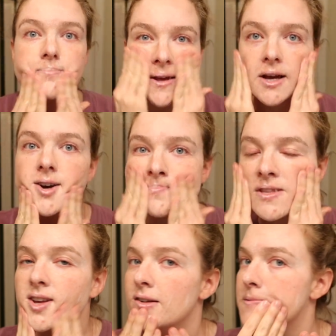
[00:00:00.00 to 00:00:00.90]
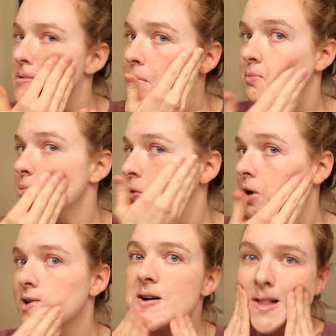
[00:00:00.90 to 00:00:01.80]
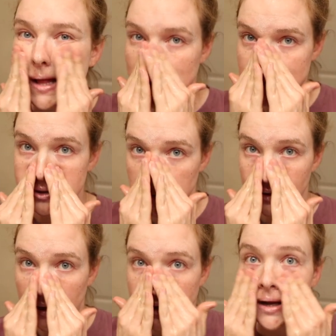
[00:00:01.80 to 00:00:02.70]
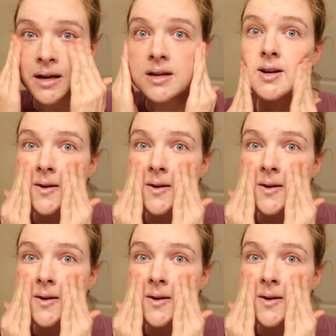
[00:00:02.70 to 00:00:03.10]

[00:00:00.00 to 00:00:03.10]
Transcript: Becomes a little bit more cleanser-like.